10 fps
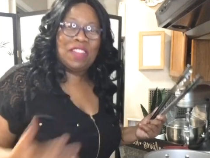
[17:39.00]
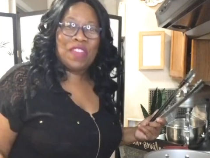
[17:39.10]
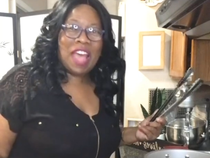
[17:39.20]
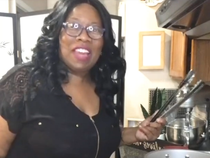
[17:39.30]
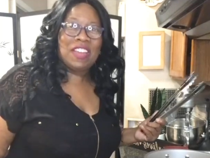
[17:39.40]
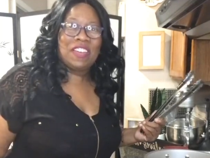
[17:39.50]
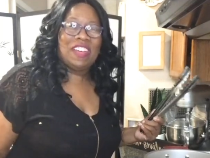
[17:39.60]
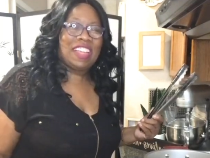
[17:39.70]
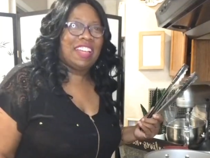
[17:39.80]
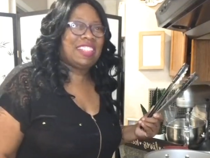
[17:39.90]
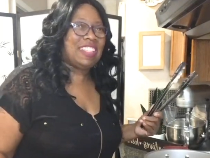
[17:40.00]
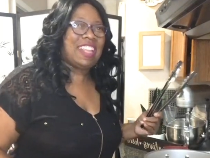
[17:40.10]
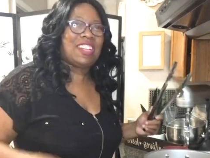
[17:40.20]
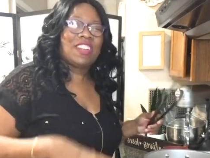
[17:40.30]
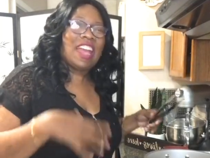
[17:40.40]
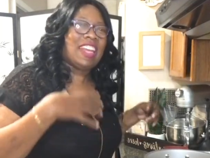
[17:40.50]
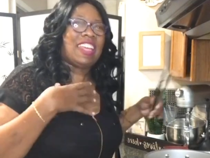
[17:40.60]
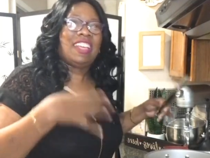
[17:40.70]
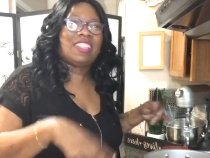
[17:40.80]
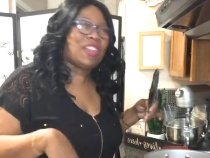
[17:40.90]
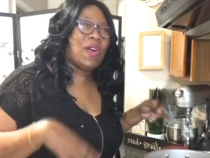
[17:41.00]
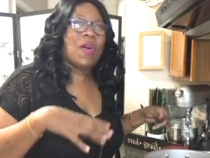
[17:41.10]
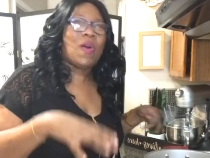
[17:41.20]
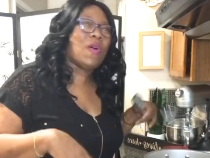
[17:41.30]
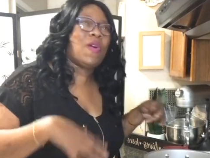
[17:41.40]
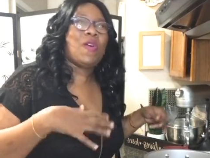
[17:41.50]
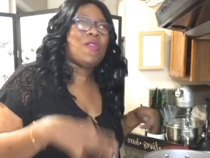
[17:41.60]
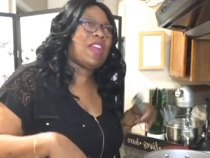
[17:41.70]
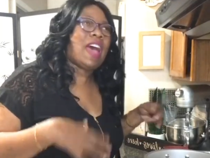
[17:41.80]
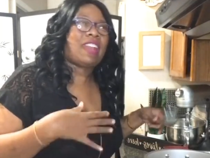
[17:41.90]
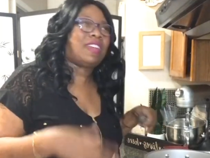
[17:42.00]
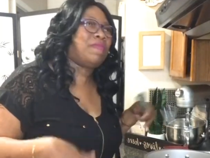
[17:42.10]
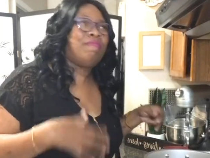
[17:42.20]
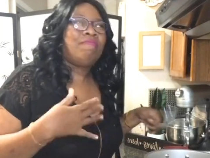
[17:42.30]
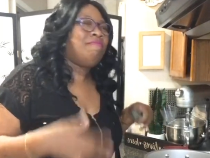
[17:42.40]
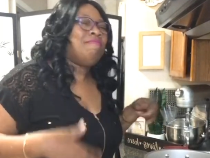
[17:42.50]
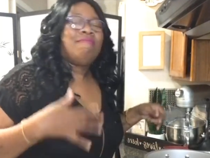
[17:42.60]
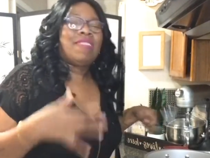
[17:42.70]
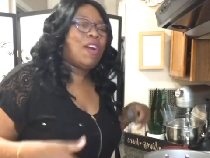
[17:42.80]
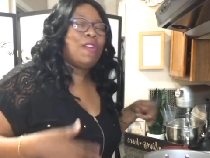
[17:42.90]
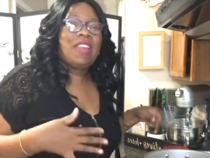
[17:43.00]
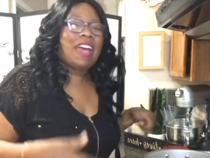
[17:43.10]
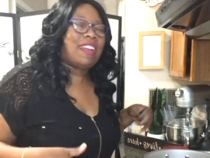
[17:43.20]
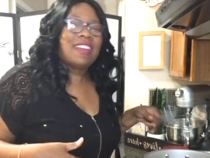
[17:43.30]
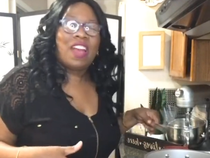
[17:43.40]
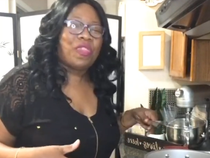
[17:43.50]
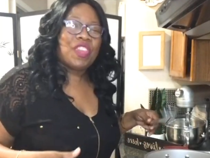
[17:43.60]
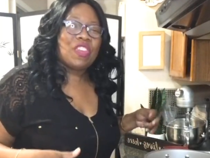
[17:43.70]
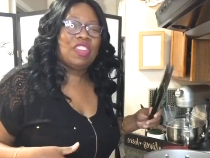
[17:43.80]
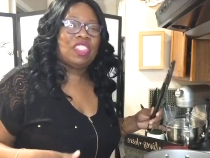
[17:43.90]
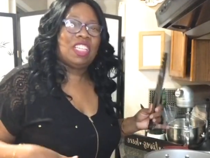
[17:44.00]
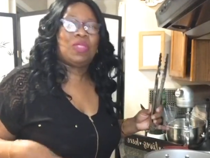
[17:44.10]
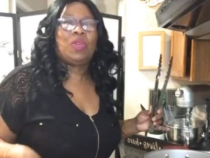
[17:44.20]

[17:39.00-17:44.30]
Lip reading: a valley girl, okay? She's not trying to get into a whole lot of nothing. She just